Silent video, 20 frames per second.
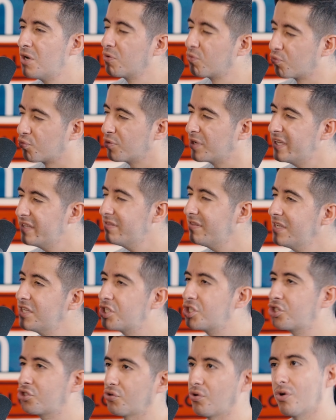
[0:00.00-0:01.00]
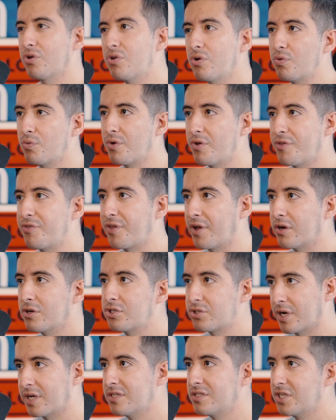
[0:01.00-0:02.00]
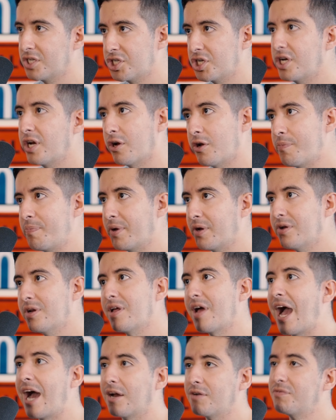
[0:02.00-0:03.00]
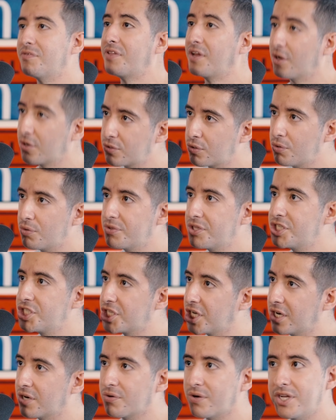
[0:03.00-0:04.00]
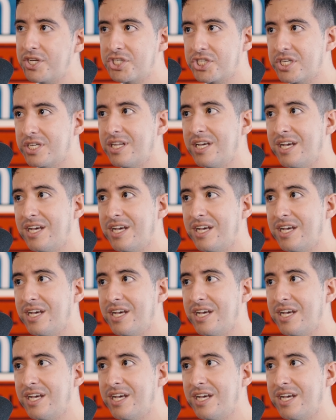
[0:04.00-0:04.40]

really struggle with their transitionary period out of their golden generation.